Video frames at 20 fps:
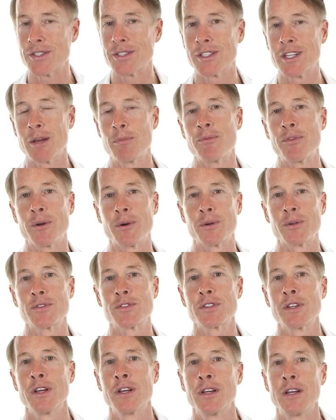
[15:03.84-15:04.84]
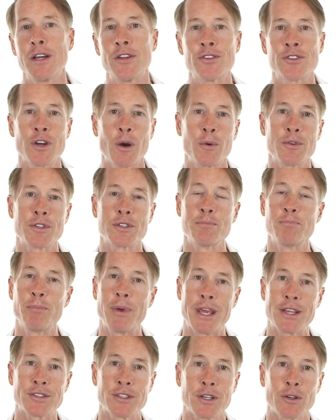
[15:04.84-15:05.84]
skip those and start with just
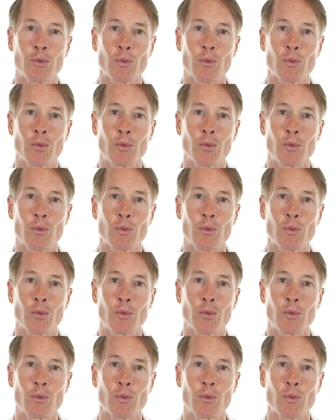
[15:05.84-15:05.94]
basic,